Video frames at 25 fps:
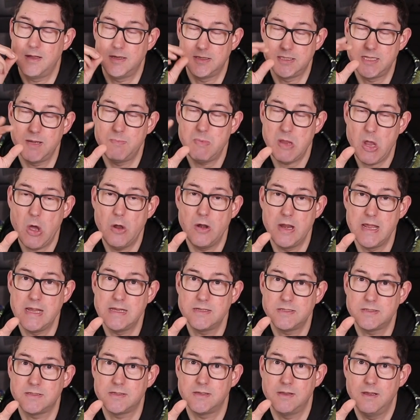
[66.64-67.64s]
To be
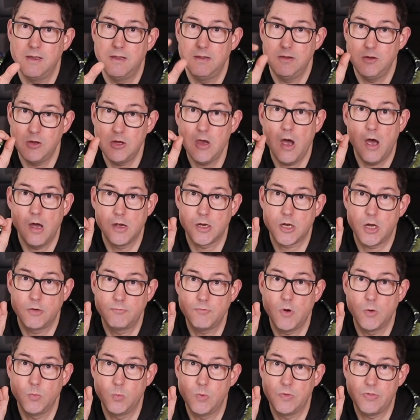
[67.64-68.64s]
honest, you can't go
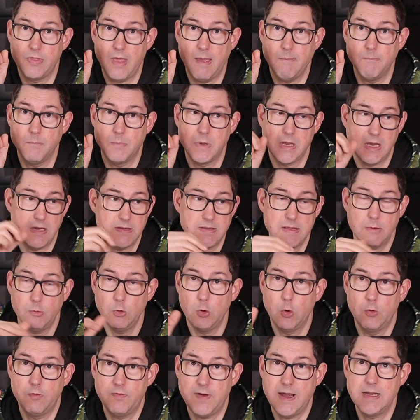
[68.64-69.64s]
wrong with them because
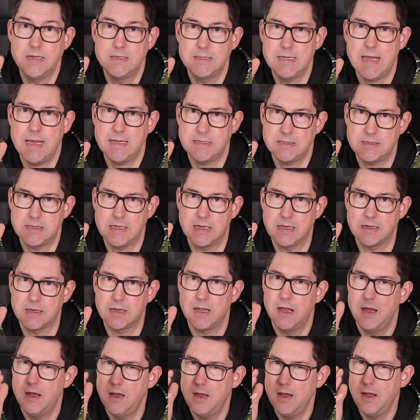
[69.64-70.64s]
they're all
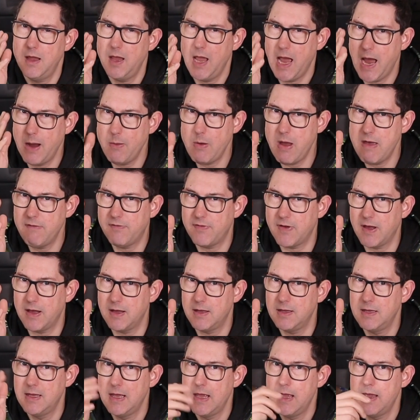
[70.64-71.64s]
fantastic.
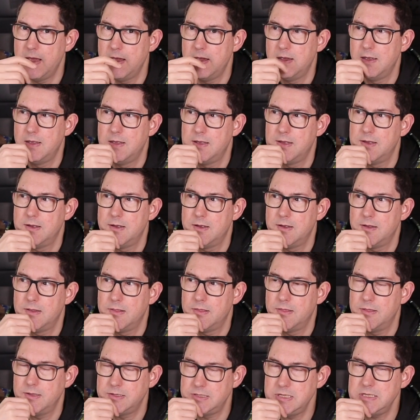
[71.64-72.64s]
However,
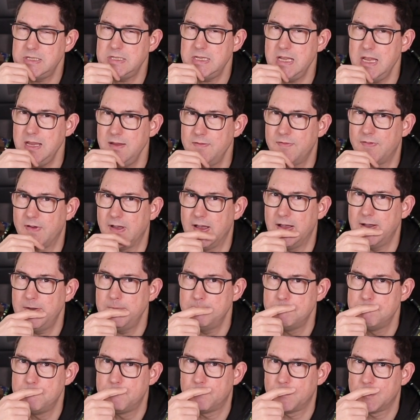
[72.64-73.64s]
the
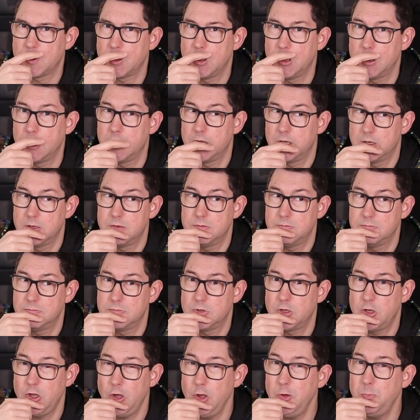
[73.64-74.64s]
Deceiver
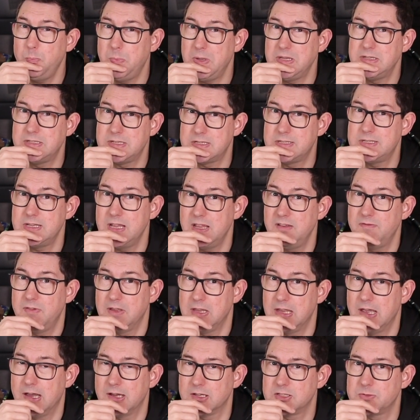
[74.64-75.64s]
could be
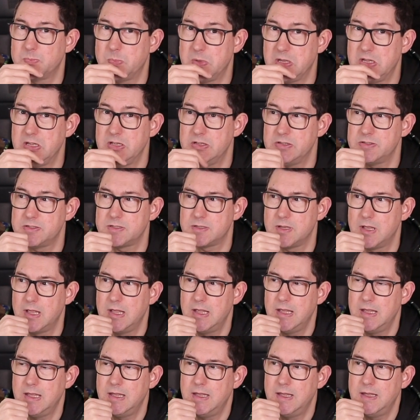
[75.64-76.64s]
deceiving us because
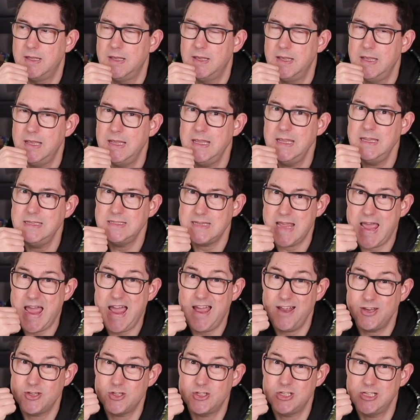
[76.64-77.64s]
he is
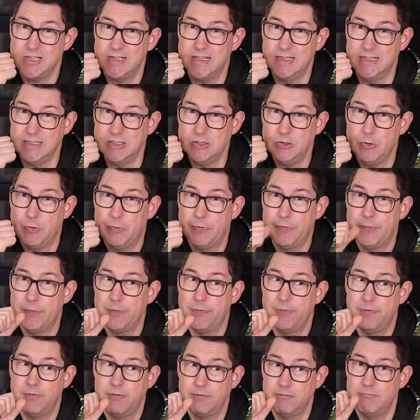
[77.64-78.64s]
actually
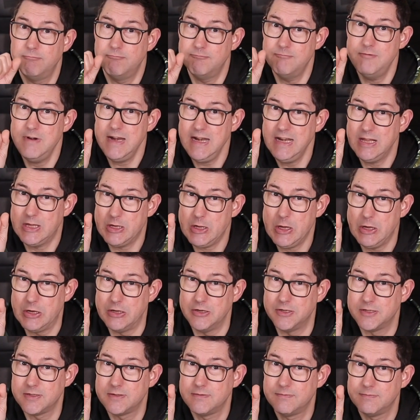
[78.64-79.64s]
really
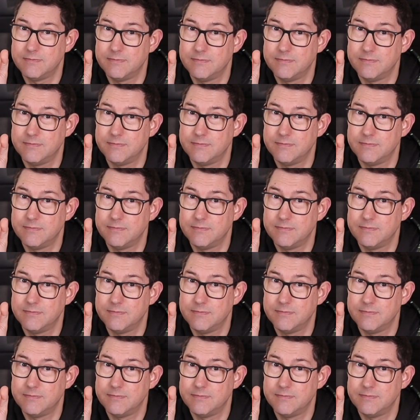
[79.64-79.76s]
good.